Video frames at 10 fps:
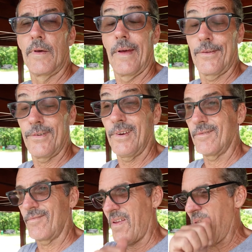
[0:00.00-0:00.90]
that's it.
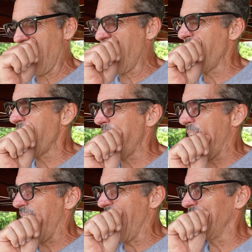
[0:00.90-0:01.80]

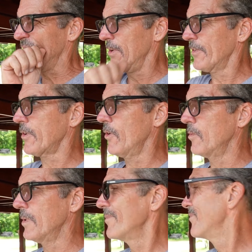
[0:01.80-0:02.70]
I had something else
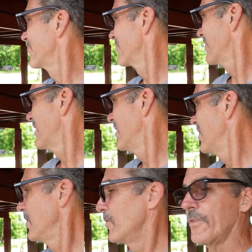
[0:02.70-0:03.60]
going, but
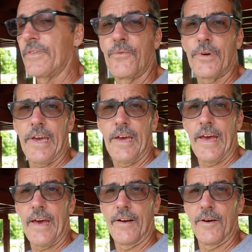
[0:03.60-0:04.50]
we'll see if we can't
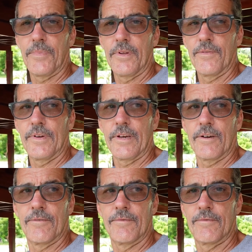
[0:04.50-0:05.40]
add it up in the video.
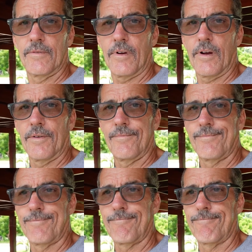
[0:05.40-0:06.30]
Alright,
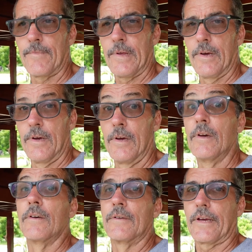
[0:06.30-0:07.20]

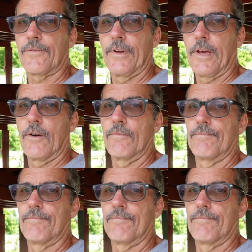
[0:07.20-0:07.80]
next video.